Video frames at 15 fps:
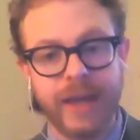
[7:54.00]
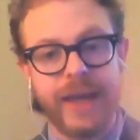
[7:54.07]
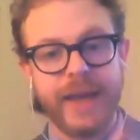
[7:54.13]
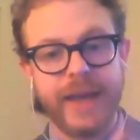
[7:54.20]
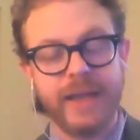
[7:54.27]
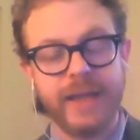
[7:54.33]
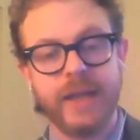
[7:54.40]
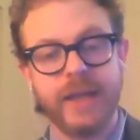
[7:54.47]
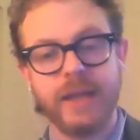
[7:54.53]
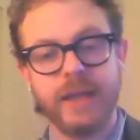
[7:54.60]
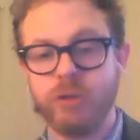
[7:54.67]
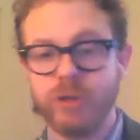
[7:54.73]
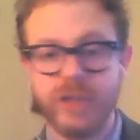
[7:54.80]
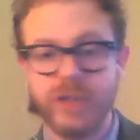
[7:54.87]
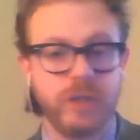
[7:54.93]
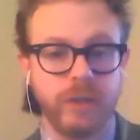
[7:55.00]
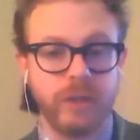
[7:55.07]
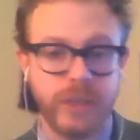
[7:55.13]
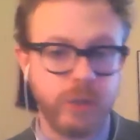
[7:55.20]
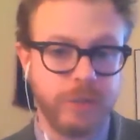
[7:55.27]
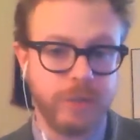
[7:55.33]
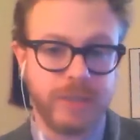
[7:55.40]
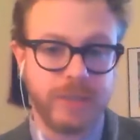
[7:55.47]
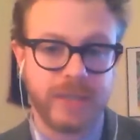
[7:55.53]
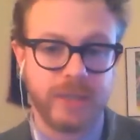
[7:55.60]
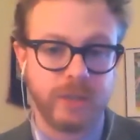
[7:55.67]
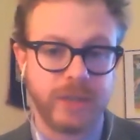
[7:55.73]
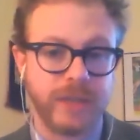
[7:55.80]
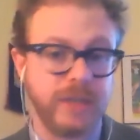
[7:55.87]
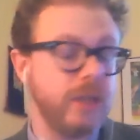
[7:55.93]
and then traditional leadership skills
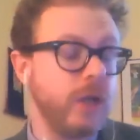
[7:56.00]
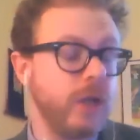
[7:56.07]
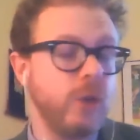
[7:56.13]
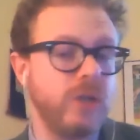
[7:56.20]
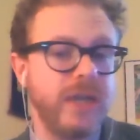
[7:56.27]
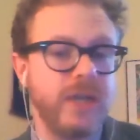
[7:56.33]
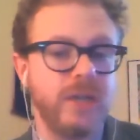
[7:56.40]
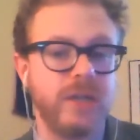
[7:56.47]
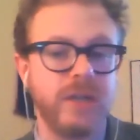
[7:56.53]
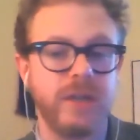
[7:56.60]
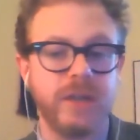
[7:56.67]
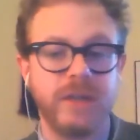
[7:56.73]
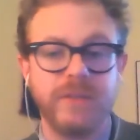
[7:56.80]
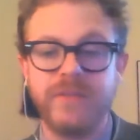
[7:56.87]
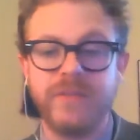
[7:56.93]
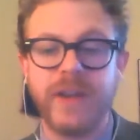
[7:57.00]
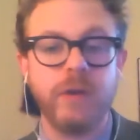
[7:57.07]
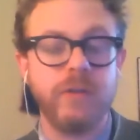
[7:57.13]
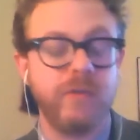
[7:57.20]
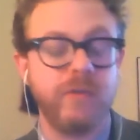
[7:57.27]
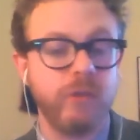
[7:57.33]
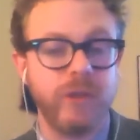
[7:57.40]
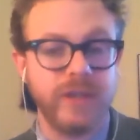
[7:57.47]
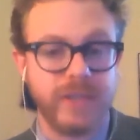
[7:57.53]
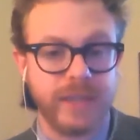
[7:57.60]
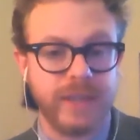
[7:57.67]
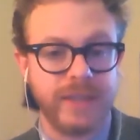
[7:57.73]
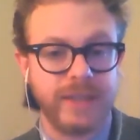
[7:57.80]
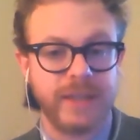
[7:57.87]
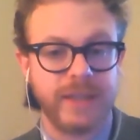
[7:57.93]
like negotiation, fundraising,
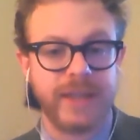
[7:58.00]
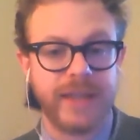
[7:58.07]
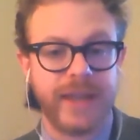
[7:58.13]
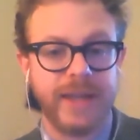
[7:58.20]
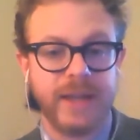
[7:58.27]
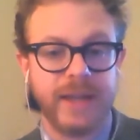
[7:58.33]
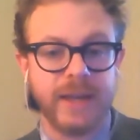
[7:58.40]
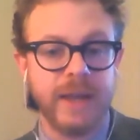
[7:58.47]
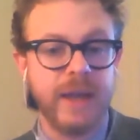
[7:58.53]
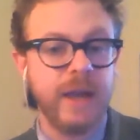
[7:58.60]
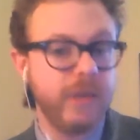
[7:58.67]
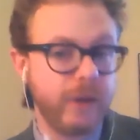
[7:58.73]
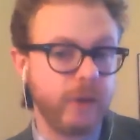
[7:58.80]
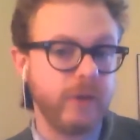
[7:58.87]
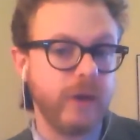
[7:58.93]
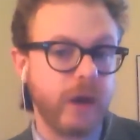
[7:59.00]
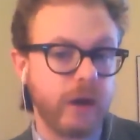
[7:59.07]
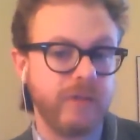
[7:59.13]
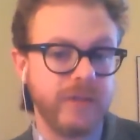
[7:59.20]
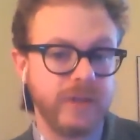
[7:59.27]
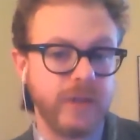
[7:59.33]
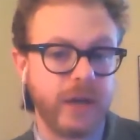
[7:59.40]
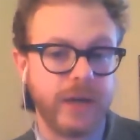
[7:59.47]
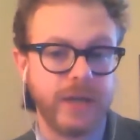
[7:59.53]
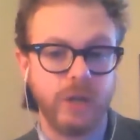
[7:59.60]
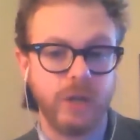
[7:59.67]
things like that, that are not often taught at